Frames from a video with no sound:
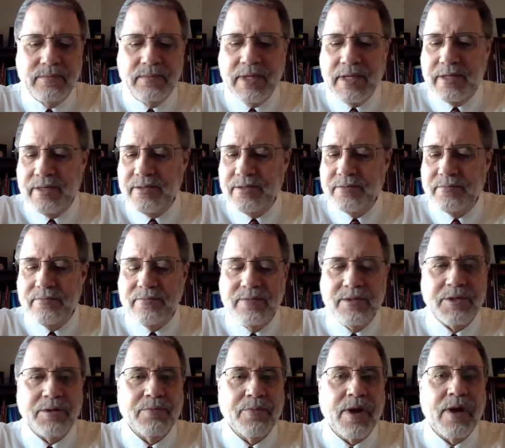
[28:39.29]
And
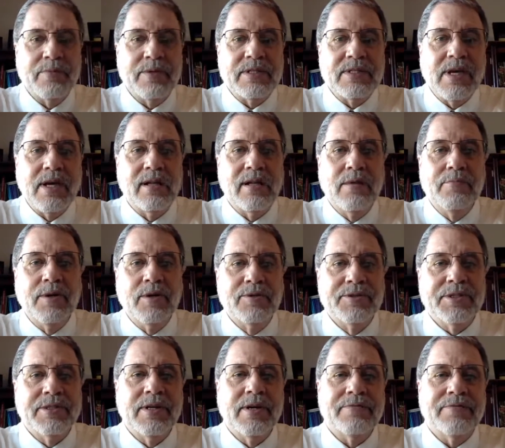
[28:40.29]
you can probably tell I'm
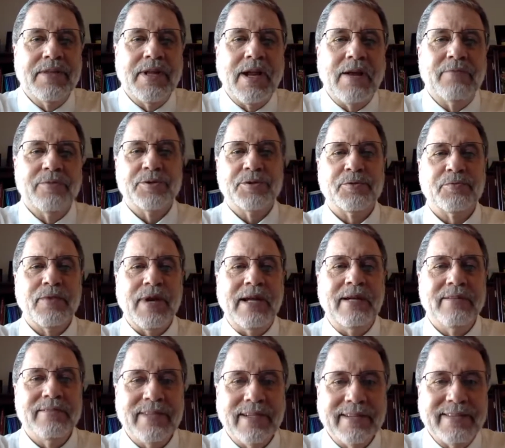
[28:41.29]
old enough that I was
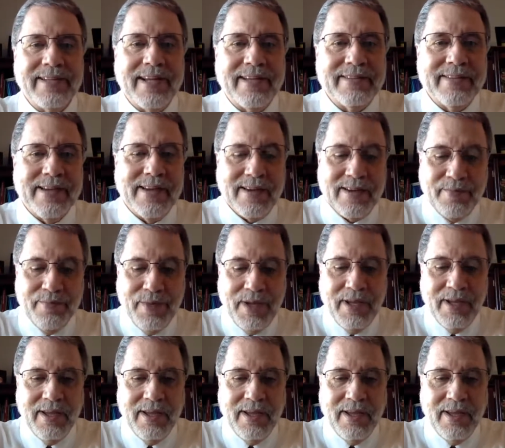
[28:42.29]
around at that time.